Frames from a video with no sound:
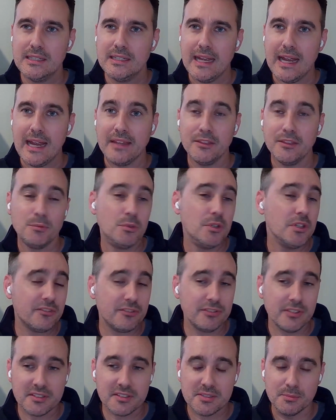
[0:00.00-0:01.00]
And the
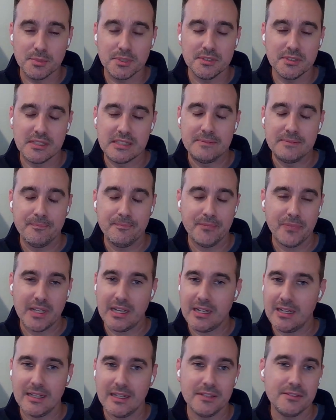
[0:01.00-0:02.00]
work flexibility
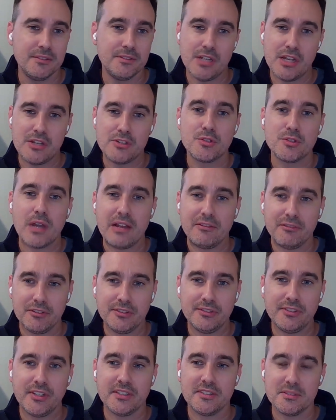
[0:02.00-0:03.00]
and
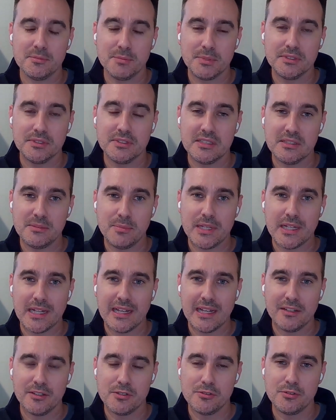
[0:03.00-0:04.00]
travel flexibility of being
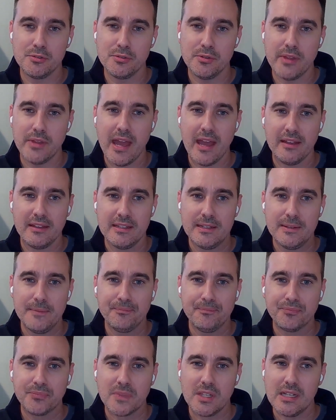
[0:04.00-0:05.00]
able to do that
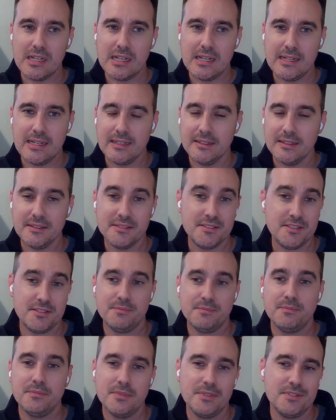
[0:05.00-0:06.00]

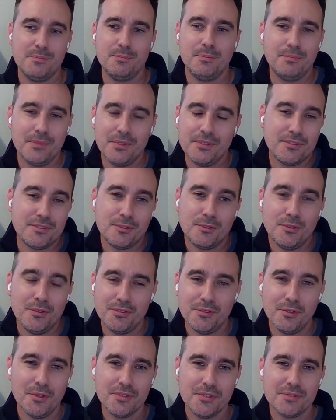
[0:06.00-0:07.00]
is
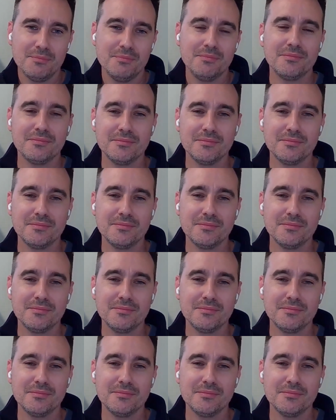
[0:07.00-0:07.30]
awesome.